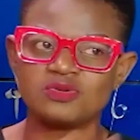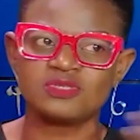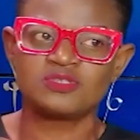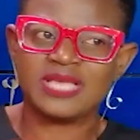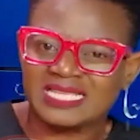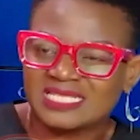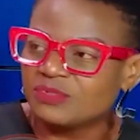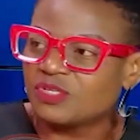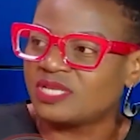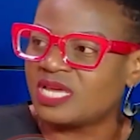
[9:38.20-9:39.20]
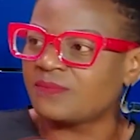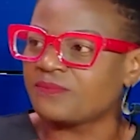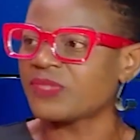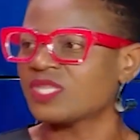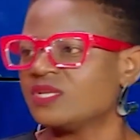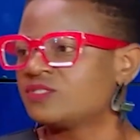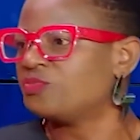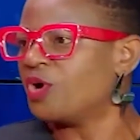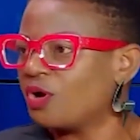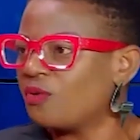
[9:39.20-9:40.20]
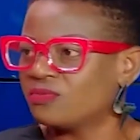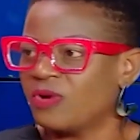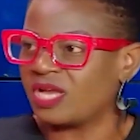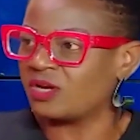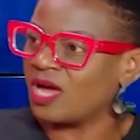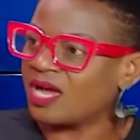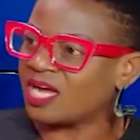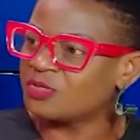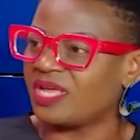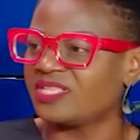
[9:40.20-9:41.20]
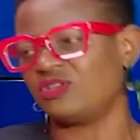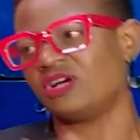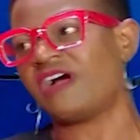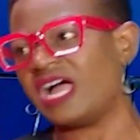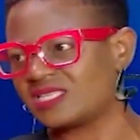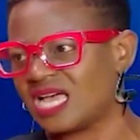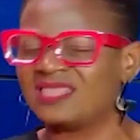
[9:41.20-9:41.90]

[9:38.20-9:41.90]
are slim today, tomorrow when you're no longer doing it, you're fat.